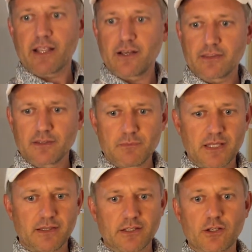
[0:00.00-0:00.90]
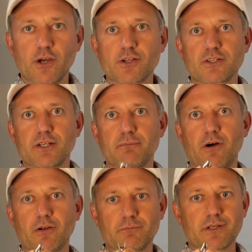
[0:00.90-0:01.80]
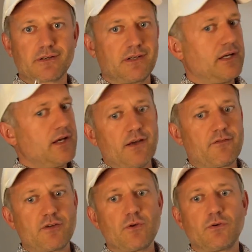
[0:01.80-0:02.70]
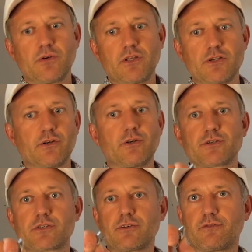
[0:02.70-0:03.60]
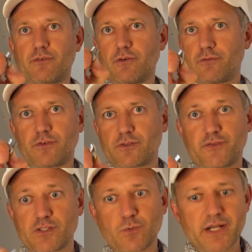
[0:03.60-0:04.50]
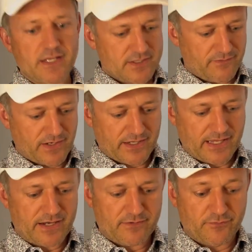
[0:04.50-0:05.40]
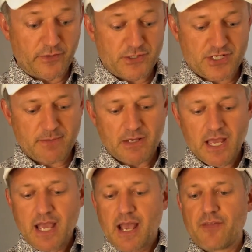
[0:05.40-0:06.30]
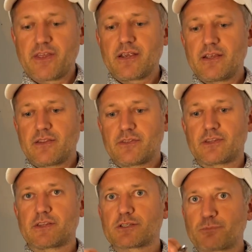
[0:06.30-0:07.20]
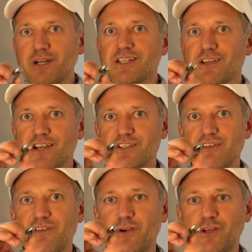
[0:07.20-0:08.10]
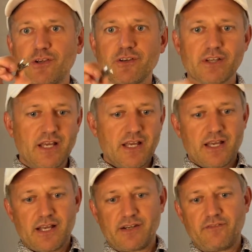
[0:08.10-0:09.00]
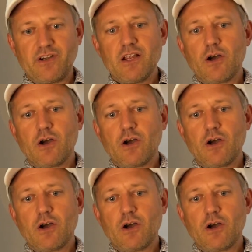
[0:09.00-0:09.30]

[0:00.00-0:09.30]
I got them in the curtain department, a few euros for 20, something like that. It's very cheap. And the springs are actually very good, and it really